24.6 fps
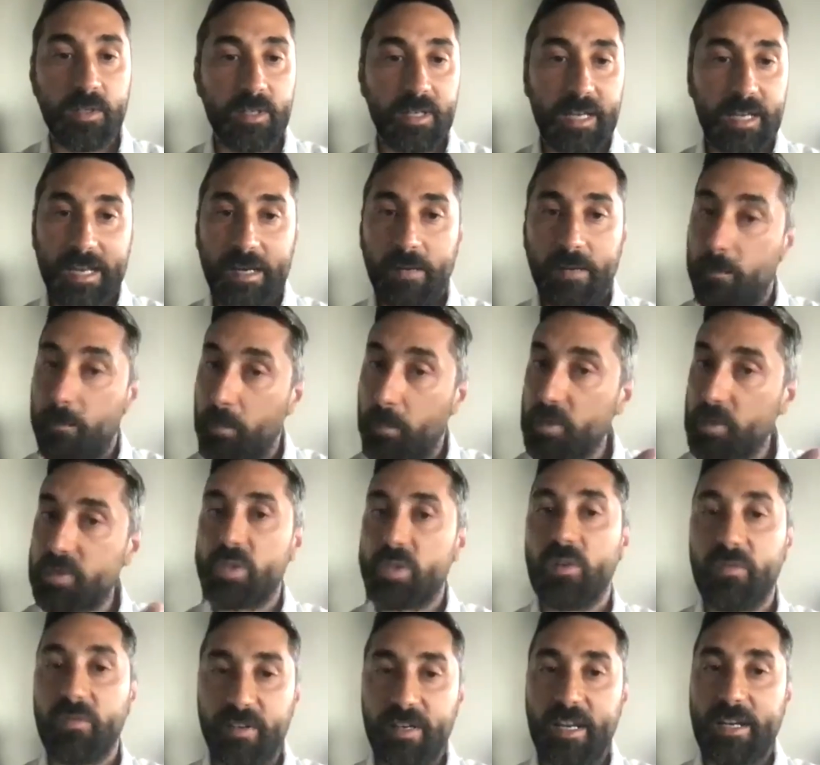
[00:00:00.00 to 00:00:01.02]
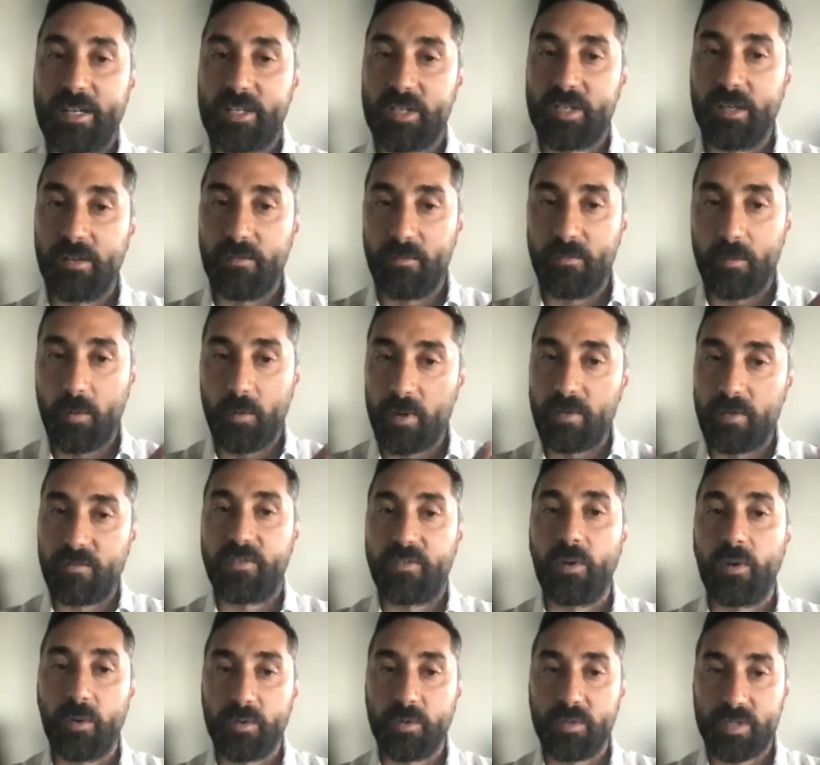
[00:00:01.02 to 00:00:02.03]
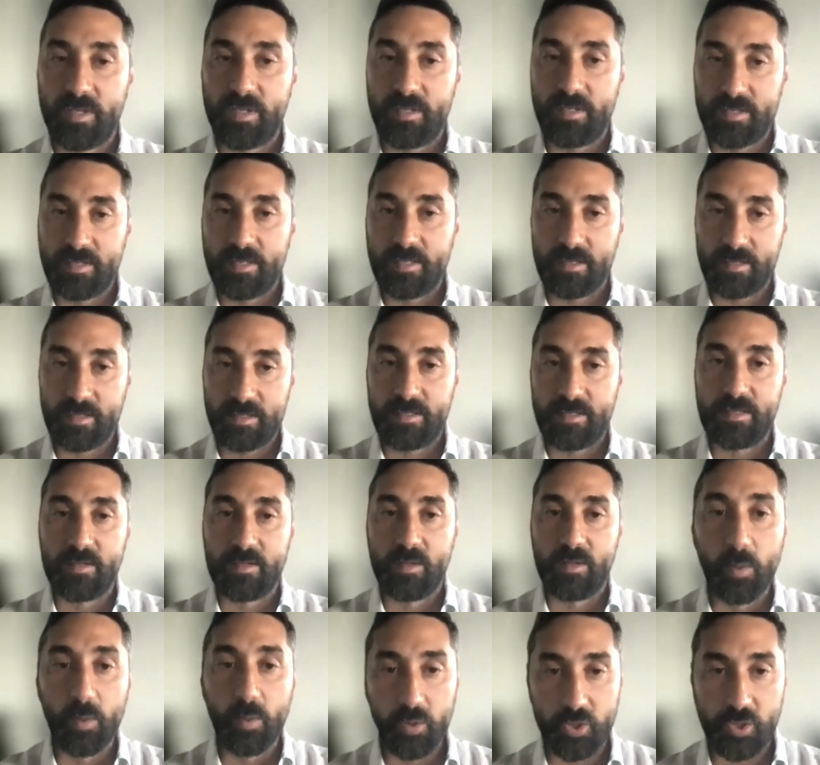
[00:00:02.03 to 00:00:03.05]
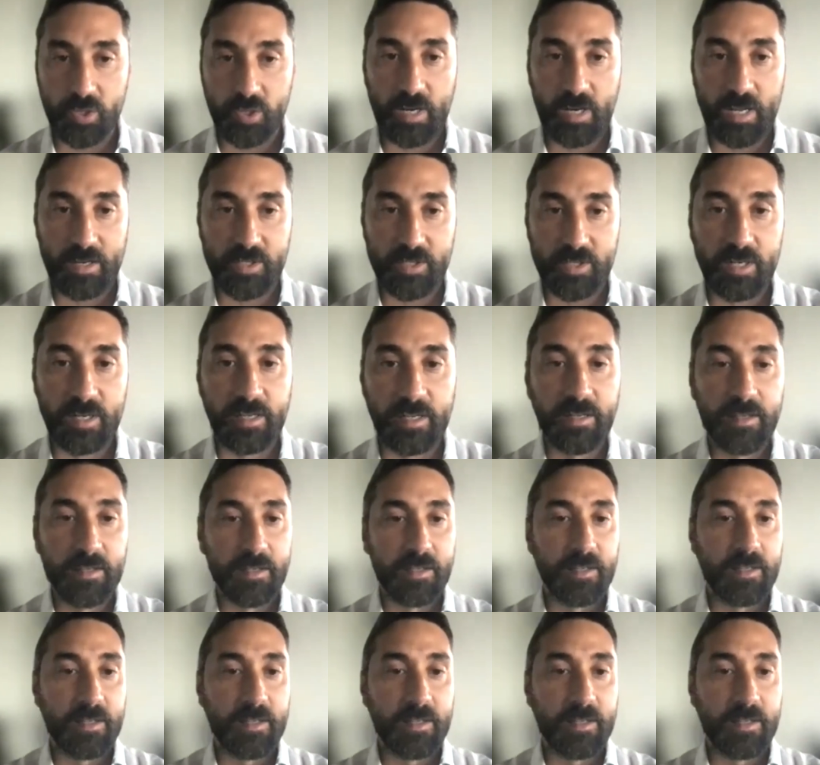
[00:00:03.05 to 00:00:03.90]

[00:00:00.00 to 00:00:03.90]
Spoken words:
and most often actually going focused is the solution actually.